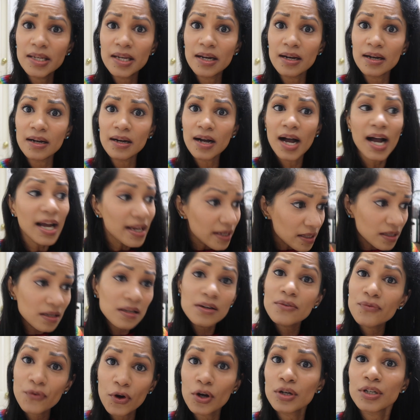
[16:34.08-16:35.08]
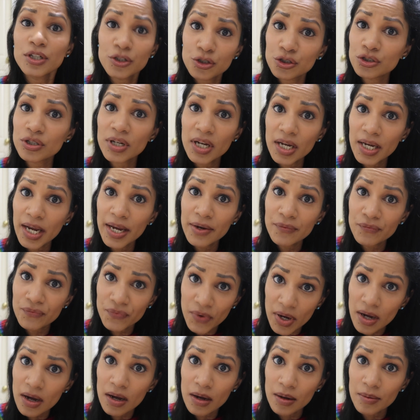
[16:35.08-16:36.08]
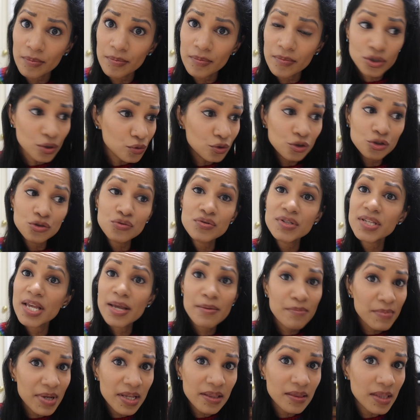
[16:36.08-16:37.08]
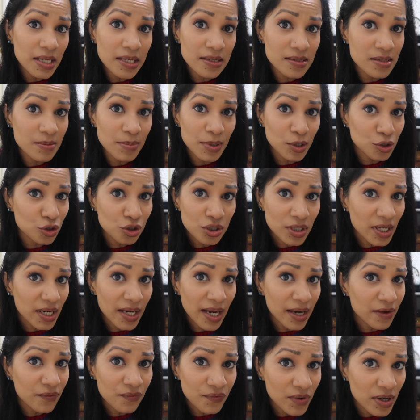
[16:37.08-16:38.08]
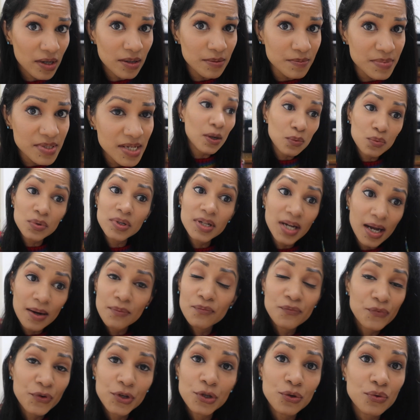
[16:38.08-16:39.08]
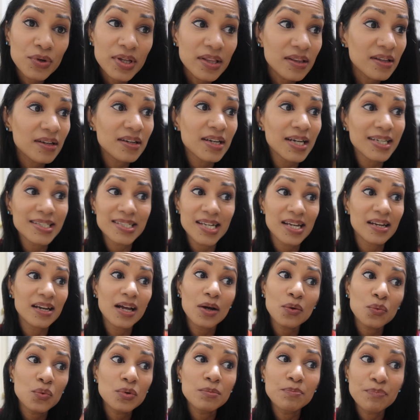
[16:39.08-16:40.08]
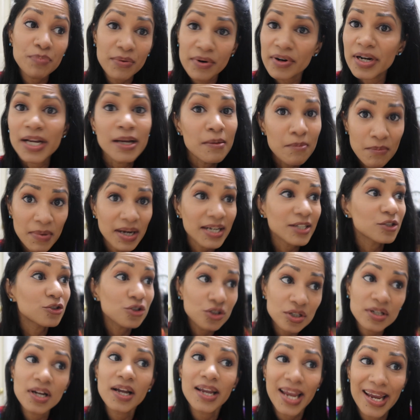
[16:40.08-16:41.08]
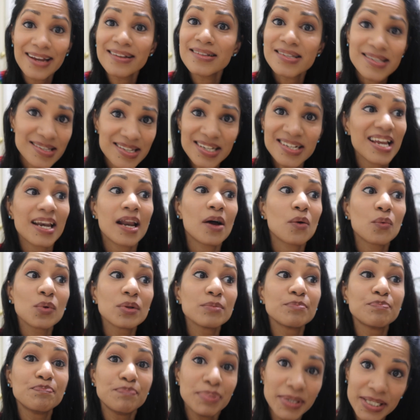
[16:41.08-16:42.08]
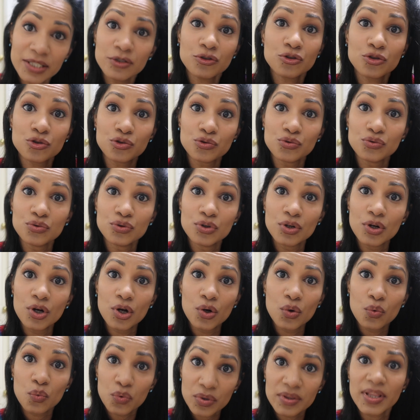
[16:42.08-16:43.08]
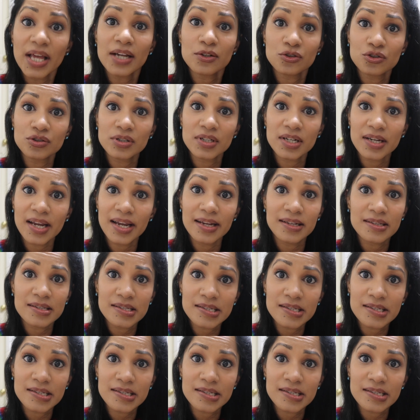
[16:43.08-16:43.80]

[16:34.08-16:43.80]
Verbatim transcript: here. I live on a sugarcane farm. Don't you say mean things about sugarcane farms. I will come for you in the night, and I will bring my sugarcane stick, and I will beat you with that sugarcane